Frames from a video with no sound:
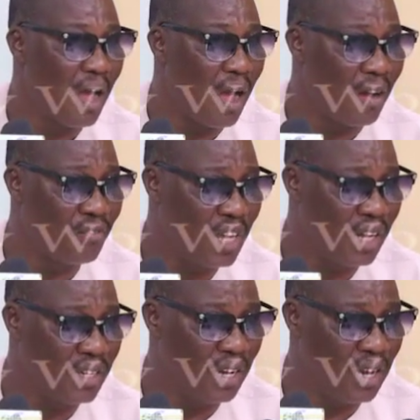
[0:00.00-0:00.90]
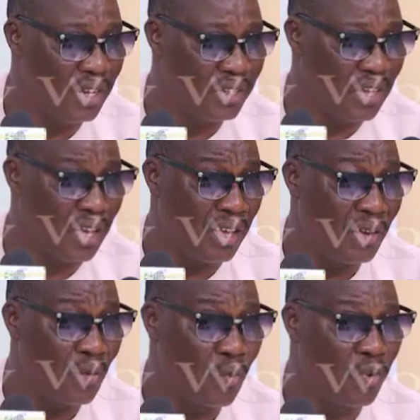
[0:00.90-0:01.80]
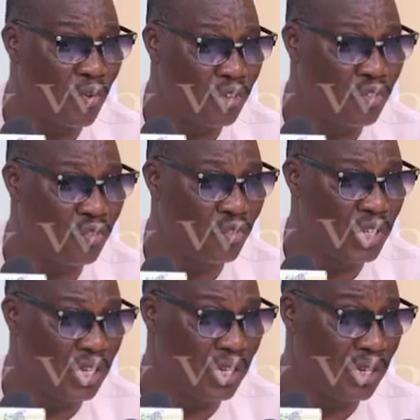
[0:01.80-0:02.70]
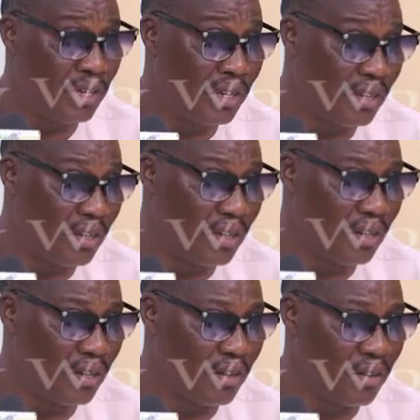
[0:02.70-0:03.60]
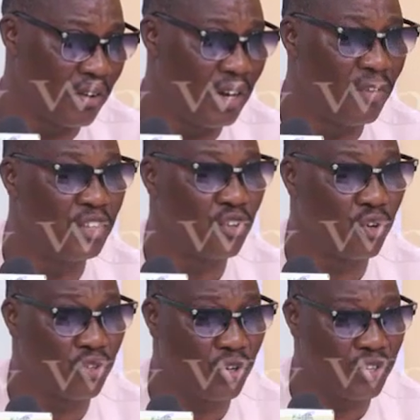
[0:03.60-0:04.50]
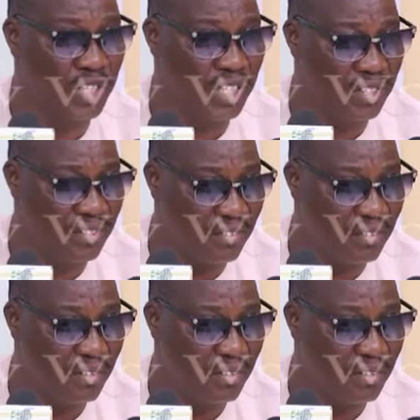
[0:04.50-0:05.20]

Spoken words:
After the letter, we wrote to the relevant authorities.